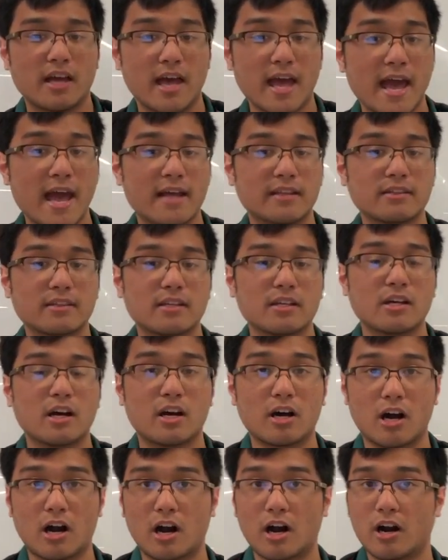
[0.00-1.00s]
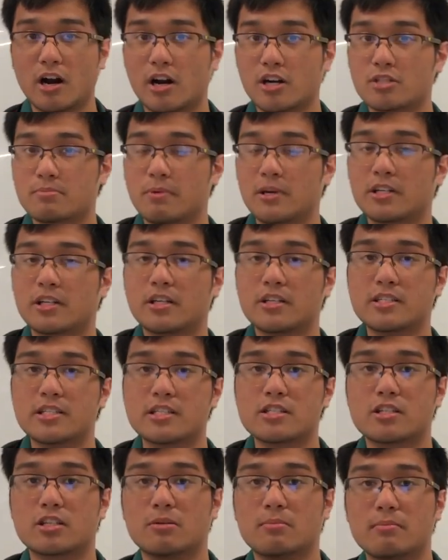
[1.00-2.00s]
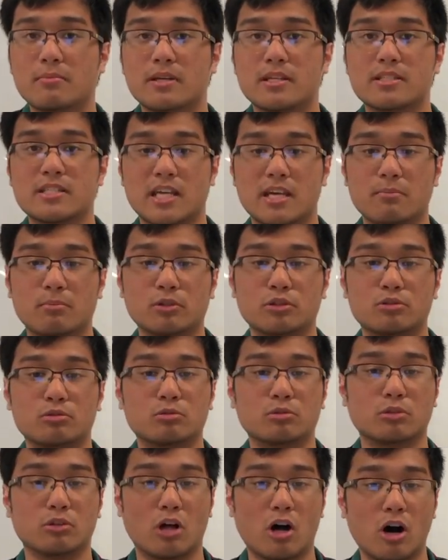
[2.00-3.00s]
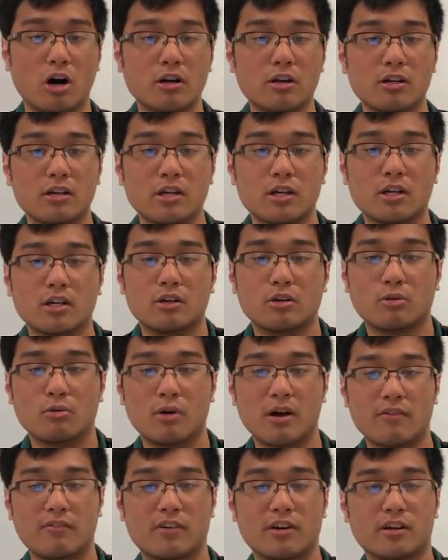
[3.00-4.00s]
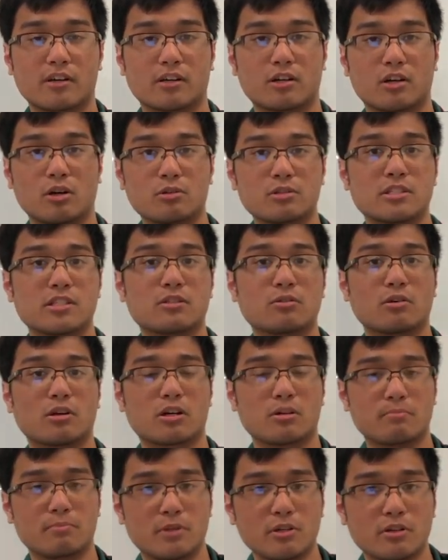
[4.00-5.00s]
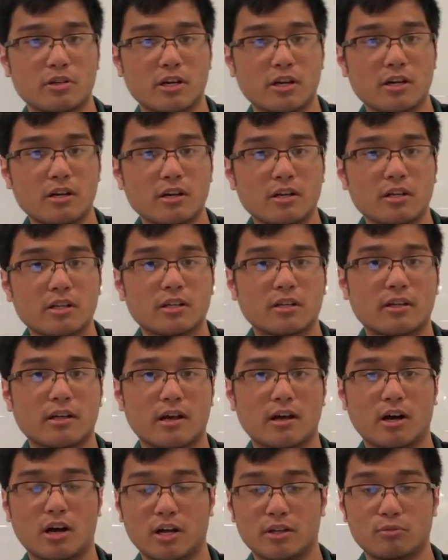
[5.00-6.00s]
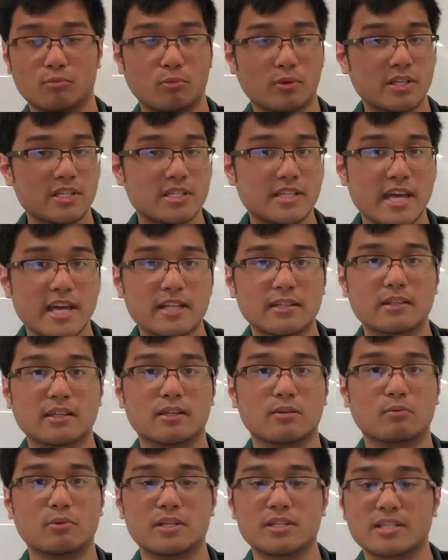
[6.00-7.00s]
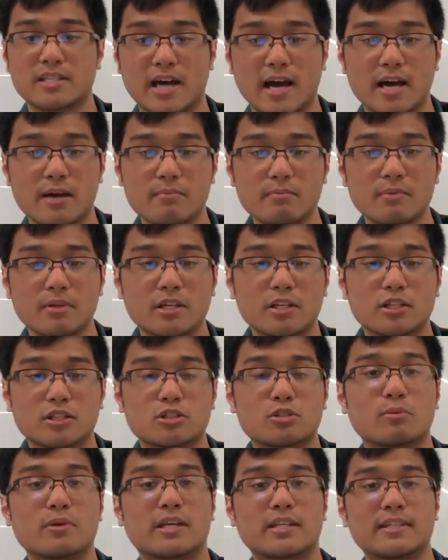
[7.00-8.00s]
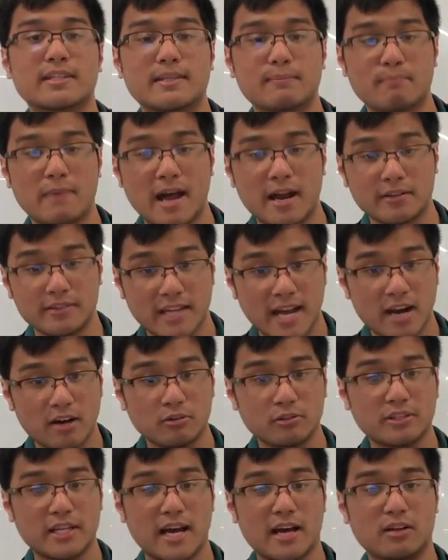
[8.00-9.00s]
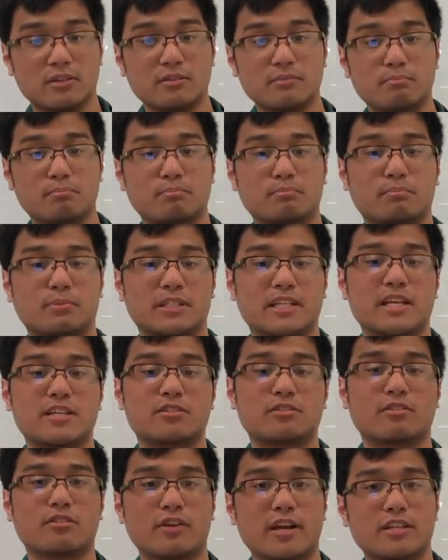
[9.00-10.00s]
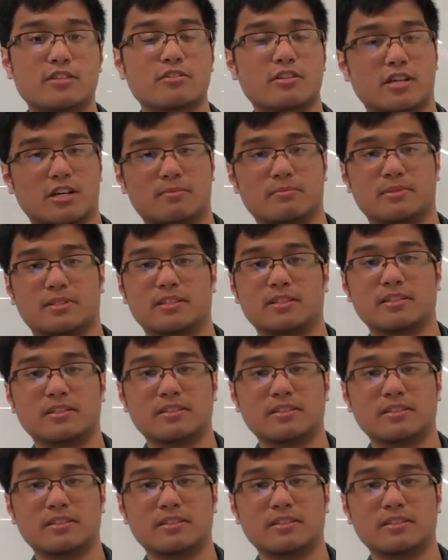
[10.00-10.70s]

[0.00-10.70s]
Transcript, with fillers: and our smart card system is able to log whoever goes into a computer on which date and which time so we can narrow down potential threats to the company.